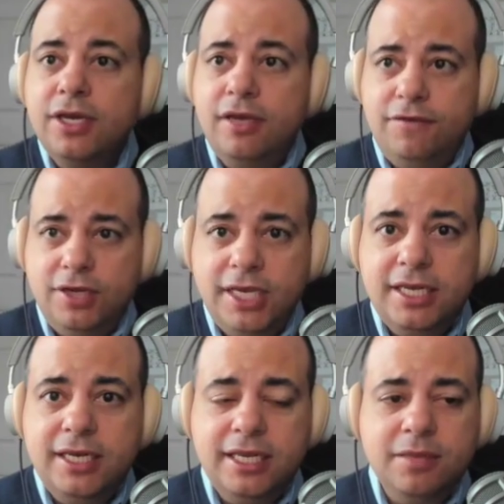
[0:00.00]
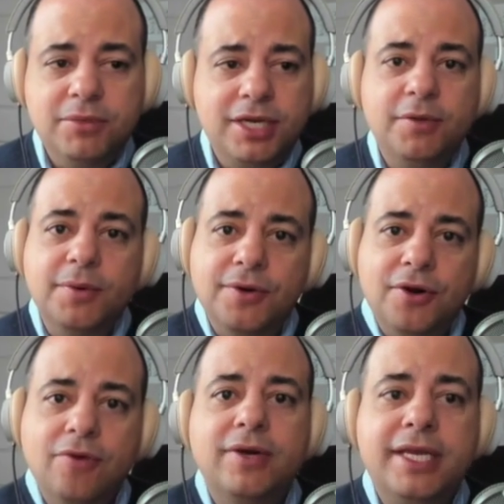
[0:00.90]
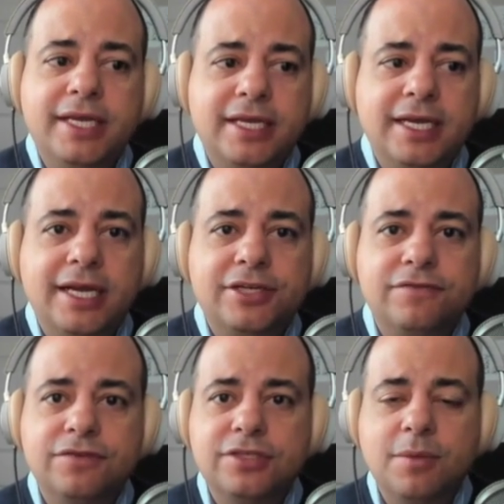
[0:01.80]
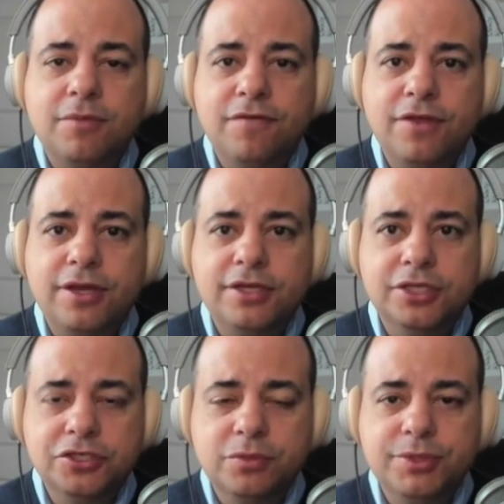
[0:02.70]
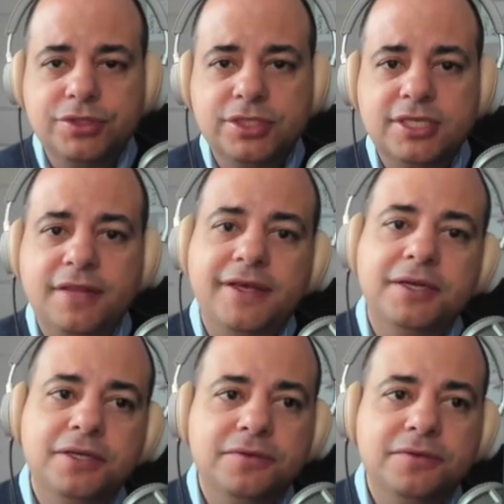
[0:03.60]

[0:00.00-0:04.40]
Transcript: If you did need the money, we were already in cash for some of the distributions on that.